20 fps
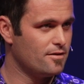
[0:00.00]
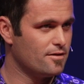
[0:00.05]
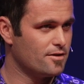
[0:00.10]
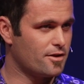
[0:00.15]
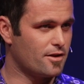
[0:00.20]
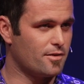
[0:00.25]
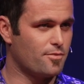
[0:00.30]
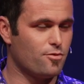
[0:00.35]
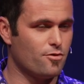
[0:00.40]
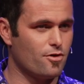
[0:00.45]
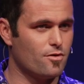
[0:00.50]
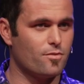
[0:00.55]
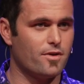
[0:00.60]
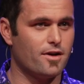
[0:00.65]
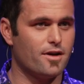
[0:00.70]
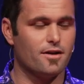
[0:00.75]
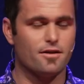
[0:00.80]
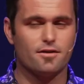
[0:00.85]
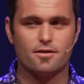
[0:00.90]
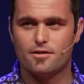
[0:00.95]
to the point
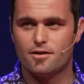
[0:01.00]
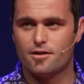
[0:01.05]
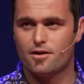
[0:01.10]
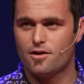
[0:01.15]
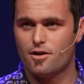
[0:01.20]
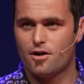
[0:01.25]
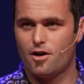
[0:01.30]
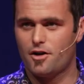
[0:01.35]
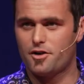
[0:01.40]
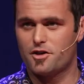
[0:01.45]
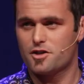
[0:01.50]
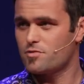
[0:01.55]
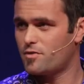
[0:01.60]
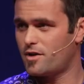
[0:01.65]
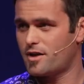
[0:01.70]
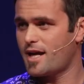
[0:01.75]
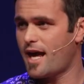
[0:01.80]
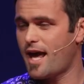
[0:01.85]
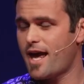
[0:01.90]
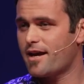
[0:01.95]
where I just
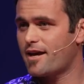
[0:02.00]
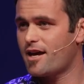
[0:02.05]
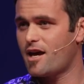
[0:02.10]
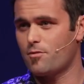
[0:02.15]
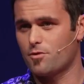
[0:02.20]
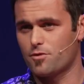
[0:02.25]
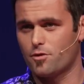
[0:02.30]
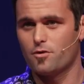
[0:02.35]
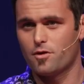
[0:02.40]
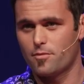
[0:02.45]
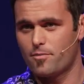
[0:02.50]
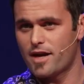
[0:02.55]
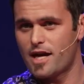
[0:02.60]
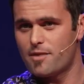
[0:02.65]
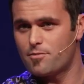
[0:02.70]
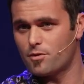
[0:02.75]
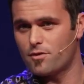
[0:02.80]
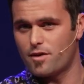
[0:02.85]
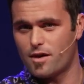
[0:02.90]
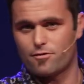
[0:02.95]
wanted to hang out with all the
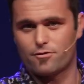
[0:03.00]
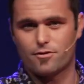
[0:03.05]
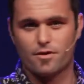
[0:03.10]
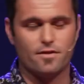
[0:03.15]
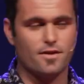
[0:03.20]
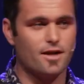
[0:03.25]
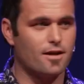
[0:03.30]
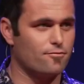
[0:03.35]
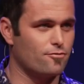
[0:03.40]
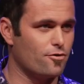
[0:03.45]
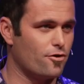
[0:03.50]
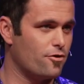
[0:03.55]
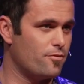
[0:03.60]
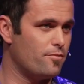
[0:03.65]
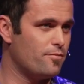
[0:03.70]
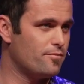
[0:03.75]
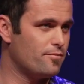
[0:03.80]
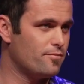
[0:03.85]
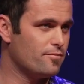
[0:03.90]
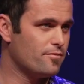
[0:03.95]
people that were in that
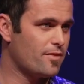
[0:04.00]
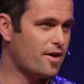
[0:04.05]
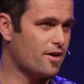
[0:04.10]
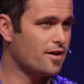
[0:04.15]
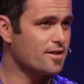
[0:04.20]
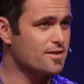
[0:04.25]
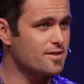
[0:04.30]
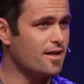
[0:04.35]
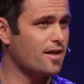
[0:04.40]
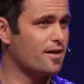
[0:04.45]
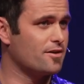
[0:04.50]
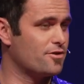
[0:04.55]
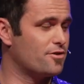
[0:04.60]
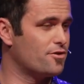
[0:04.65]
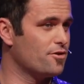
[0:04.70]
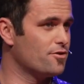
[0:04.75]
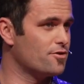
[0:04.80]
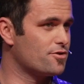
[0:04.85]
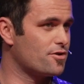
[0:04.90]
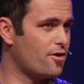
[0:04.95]
room, and I started to
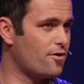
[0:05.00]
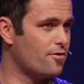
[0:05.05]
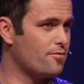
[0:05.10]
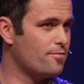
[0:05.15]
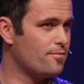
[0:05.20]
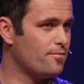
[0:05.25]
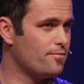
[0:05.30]
do so.